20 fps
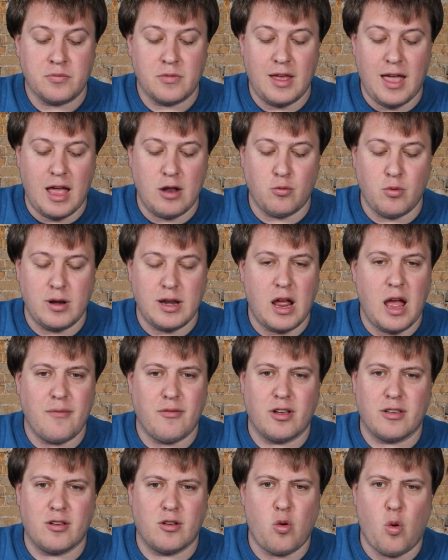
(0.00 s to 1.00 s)
And running off
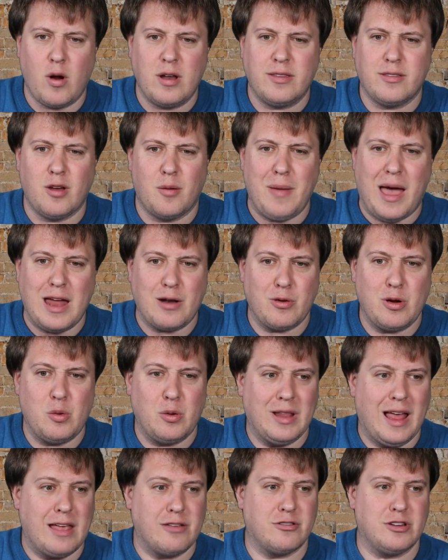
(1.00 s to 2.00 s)
a coin cell battery will
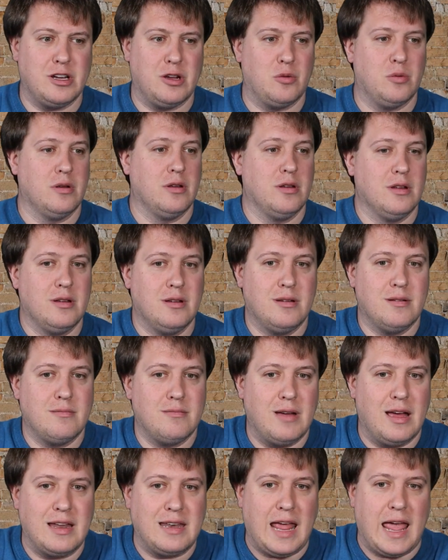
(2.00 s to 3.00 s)
last you
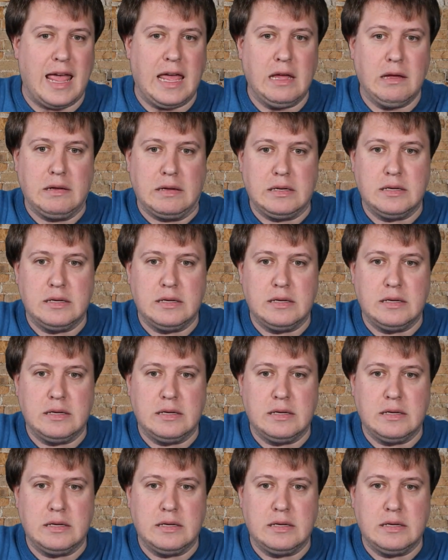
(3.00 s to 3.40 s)
a day.